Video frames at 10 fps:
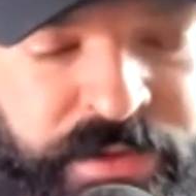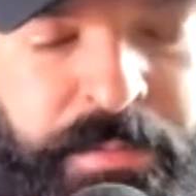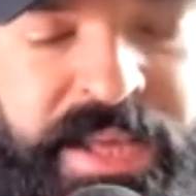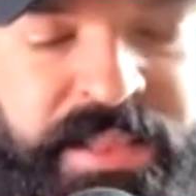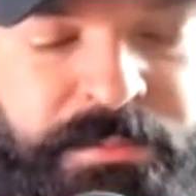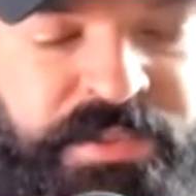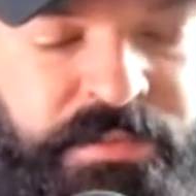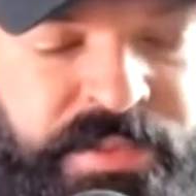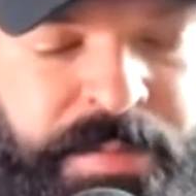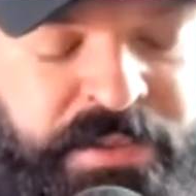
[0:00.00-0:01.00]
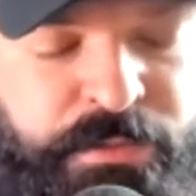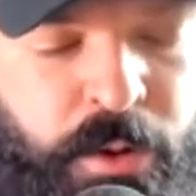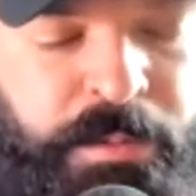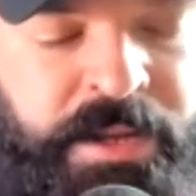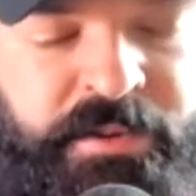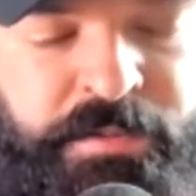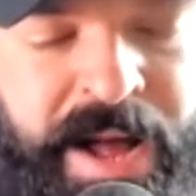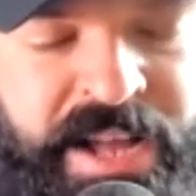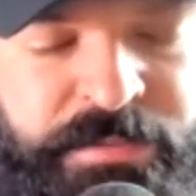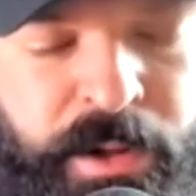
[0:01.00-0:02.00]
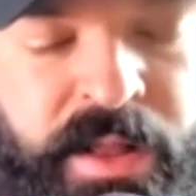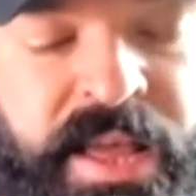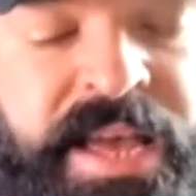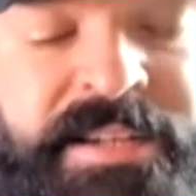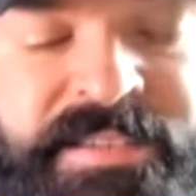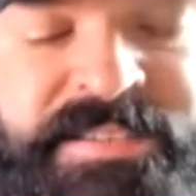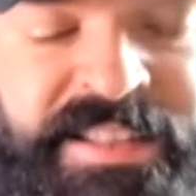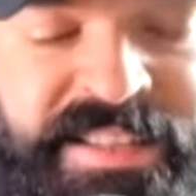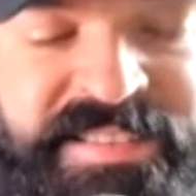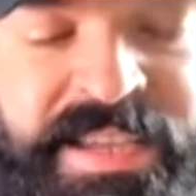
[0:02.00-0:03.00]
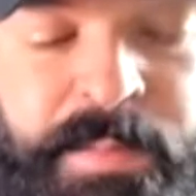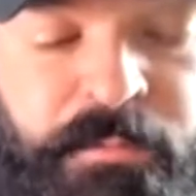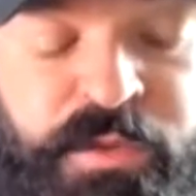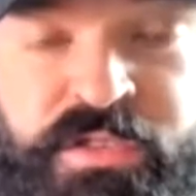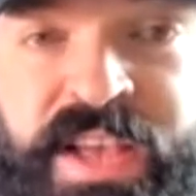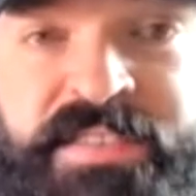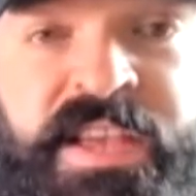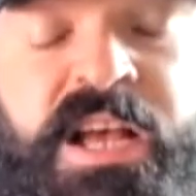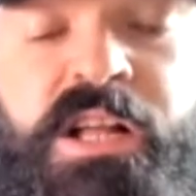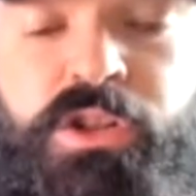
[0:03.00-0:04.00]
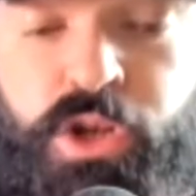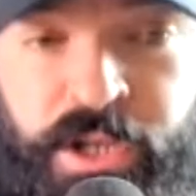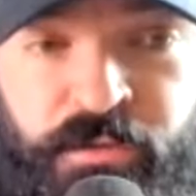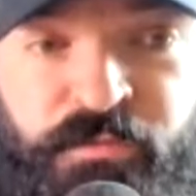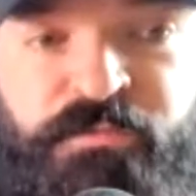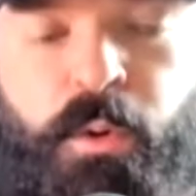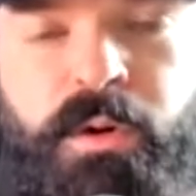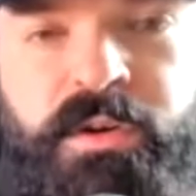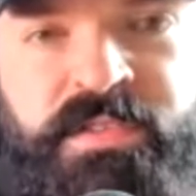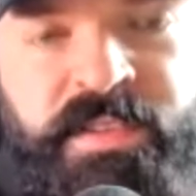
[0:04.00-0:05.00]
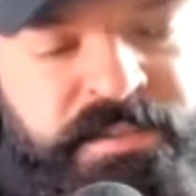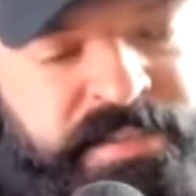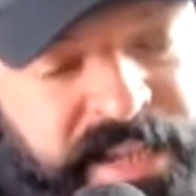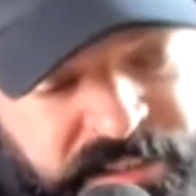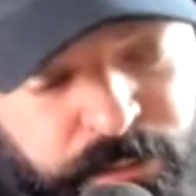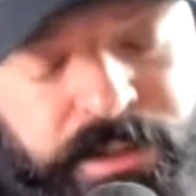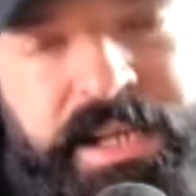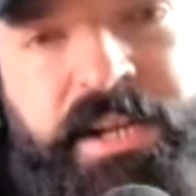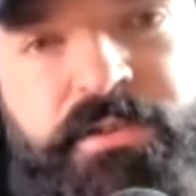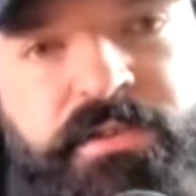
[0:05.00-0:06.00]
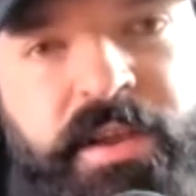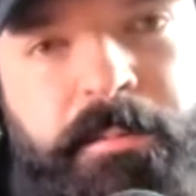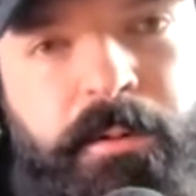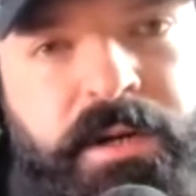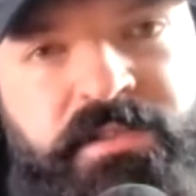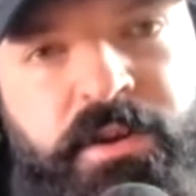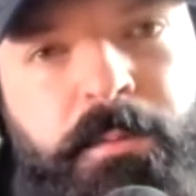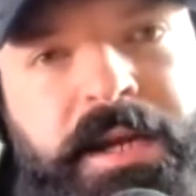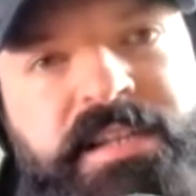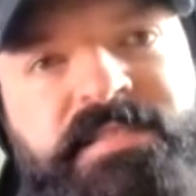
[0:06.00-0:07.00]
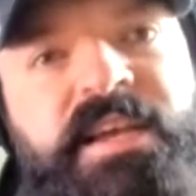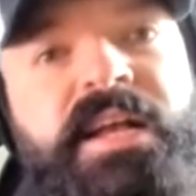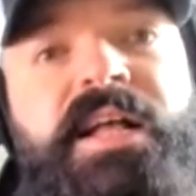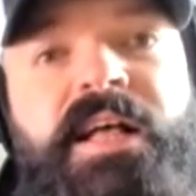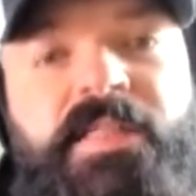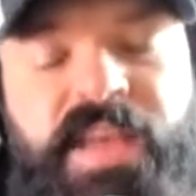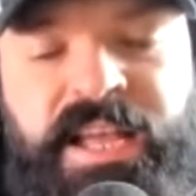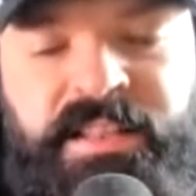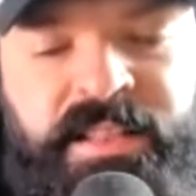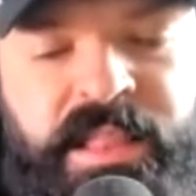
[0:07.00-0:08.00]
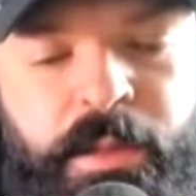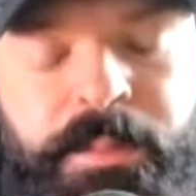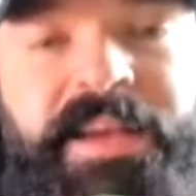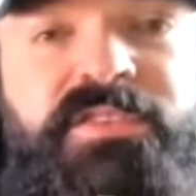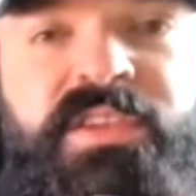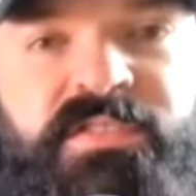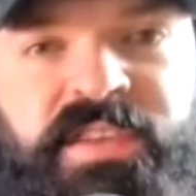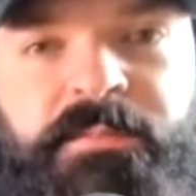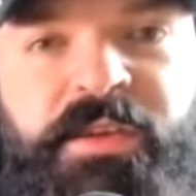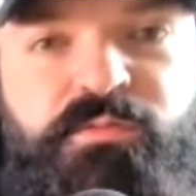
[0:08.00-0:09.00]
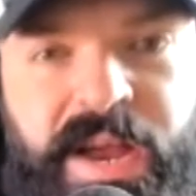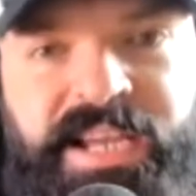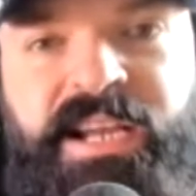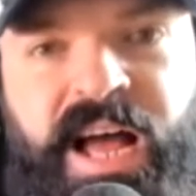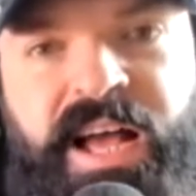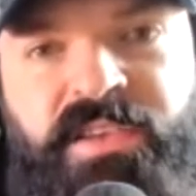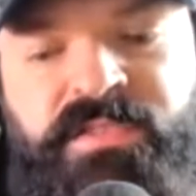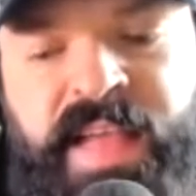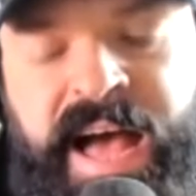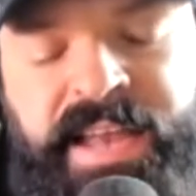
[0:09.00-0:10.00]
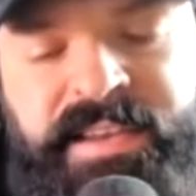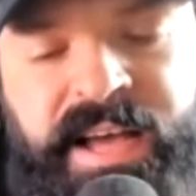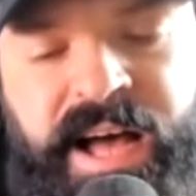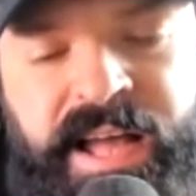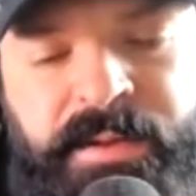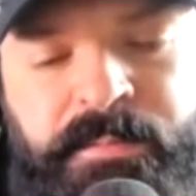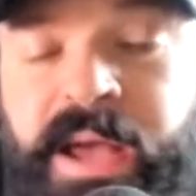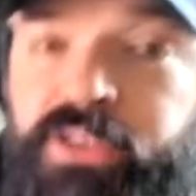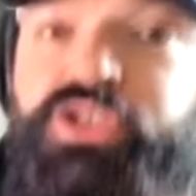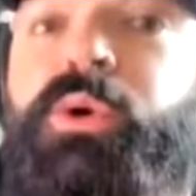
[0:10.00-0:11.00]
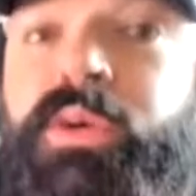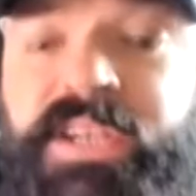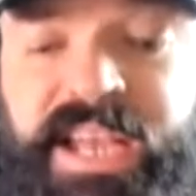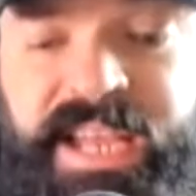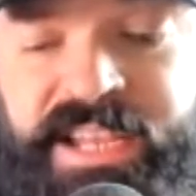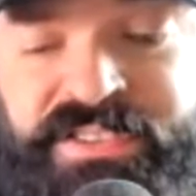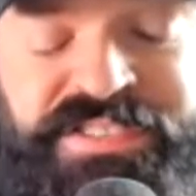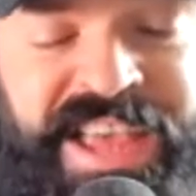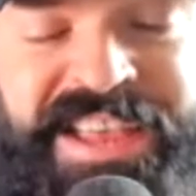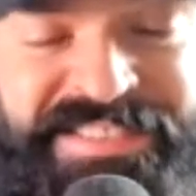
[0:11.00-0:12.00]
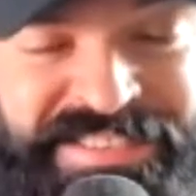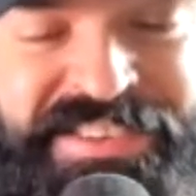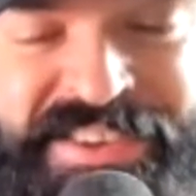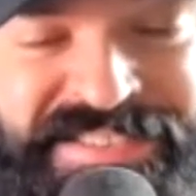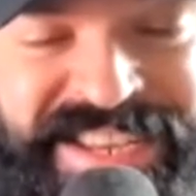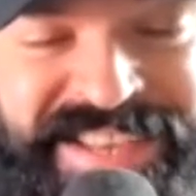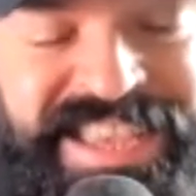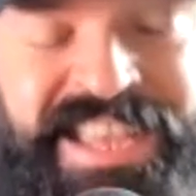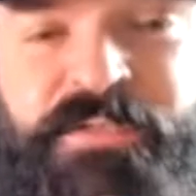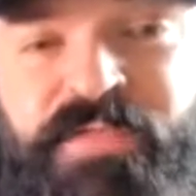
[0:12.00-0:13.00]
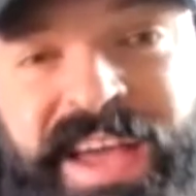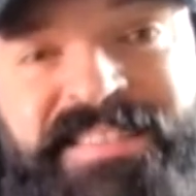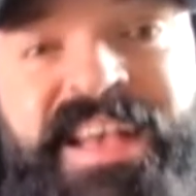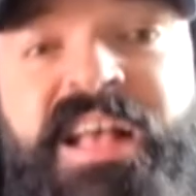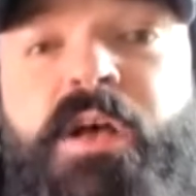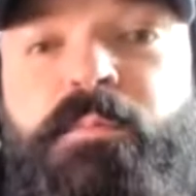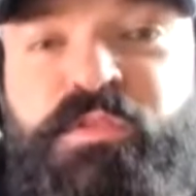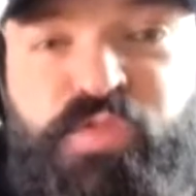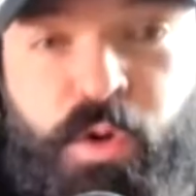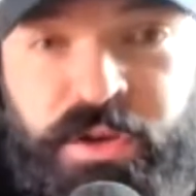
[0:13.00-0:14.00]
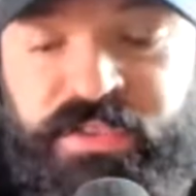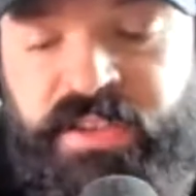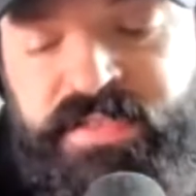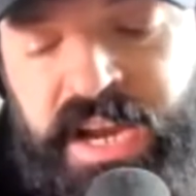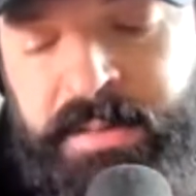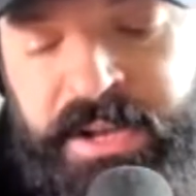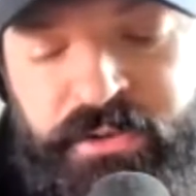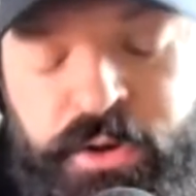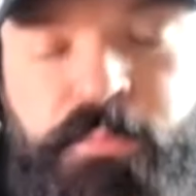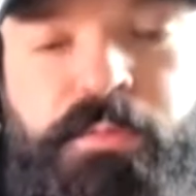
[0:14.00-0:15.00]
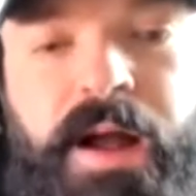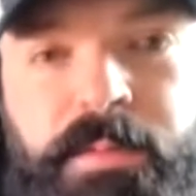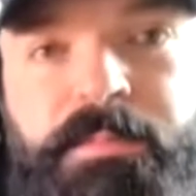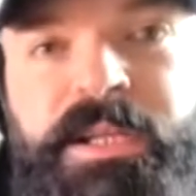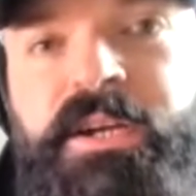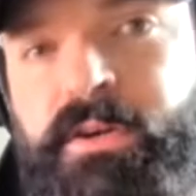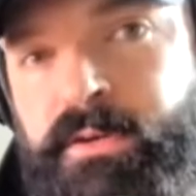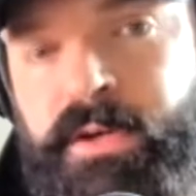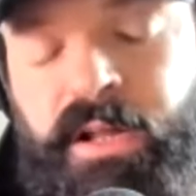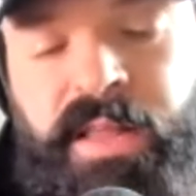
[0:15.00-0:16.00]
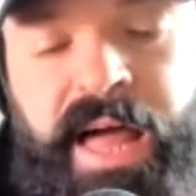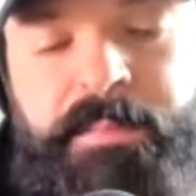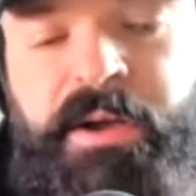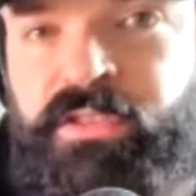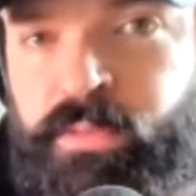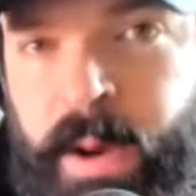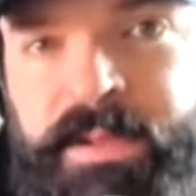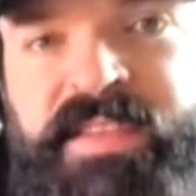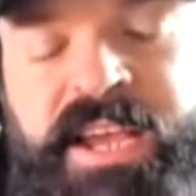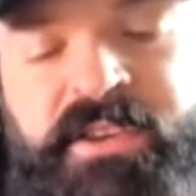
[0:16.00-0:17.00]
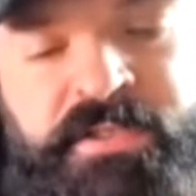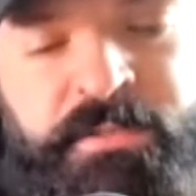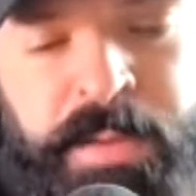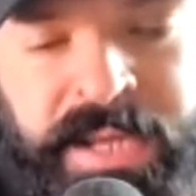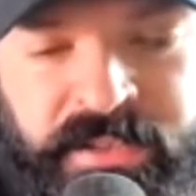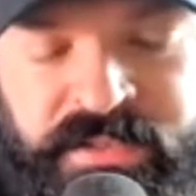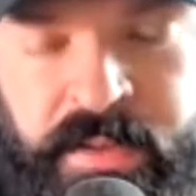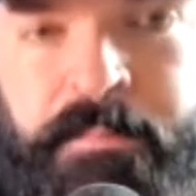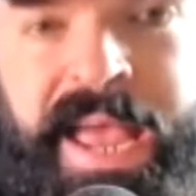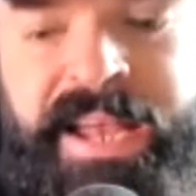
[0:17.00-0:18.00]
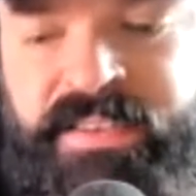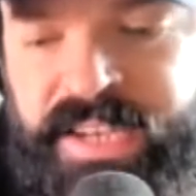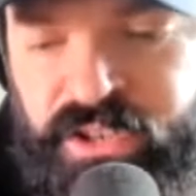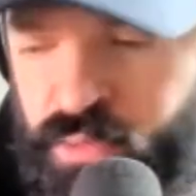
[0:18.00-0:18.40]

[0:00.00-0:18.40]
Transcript: to make themselves the best role players possible to set the team up for success. Looking forward to this. And that's a really interesting point, too, because the, the players on his team they recognize that uh, Michael Jordan is is as good as he is, and in fact, before you saw this documentary, you probably heard a lot about his reputation as being this demanding,